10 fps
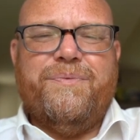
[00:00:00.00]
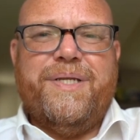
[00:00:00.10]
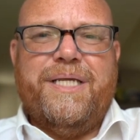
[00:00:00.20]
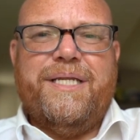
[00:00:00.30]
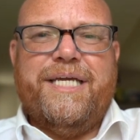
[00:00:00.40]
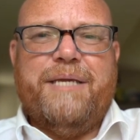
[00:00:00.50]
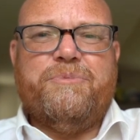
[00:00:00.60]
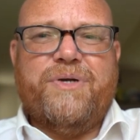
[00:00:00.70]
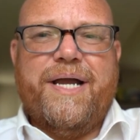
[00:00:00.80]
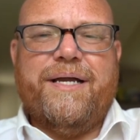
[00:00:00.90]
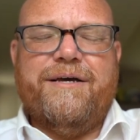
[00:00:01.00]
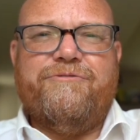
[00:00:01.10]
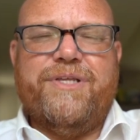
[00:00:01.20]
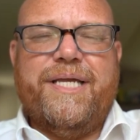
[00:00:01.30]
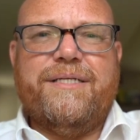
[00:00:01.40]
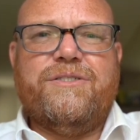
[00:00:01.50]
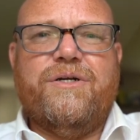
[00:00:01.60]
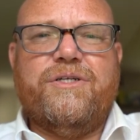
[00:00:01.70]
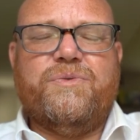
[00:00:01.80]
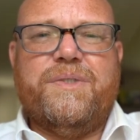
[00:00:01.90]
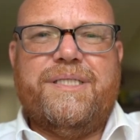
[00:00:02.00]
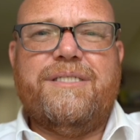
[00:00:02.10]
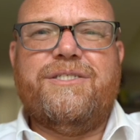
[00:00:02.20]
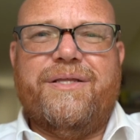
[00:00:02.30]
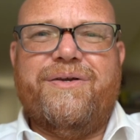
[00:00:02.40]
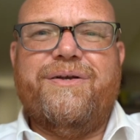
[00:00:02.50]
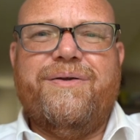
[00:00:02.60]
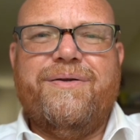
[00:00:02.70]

we need to keep track of, and that starts with each other.